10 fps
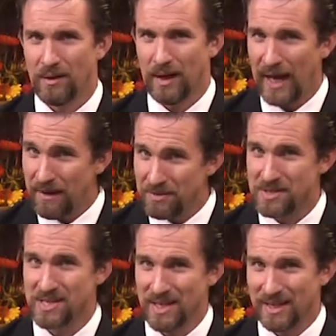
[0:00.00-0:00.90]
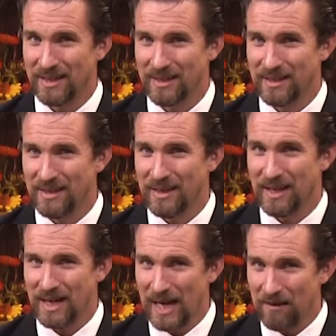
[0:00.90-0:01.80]
I have to sing.
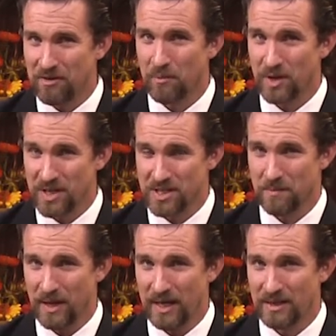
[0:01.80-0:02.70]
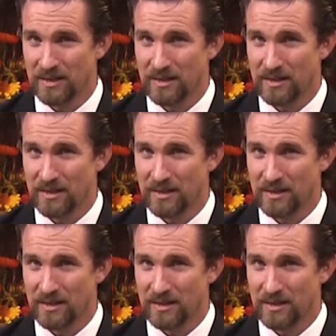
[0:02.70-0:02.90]
And I have to participate.